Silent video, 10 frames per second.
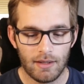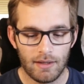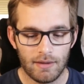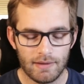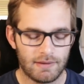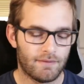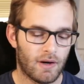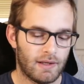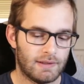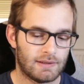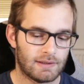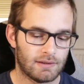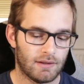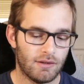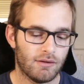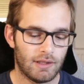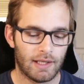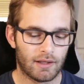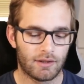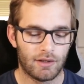This device, the
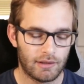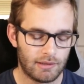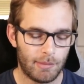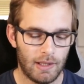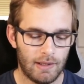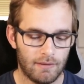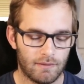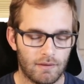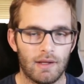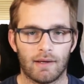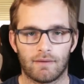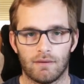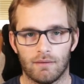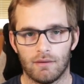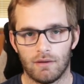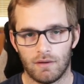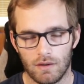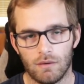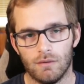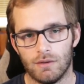Neuralink, could be the next
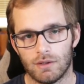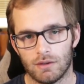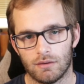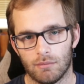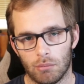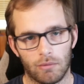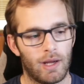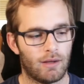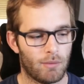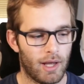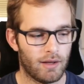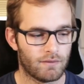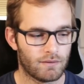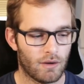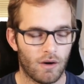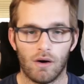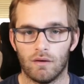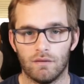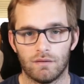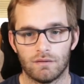huge breakwave
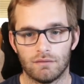of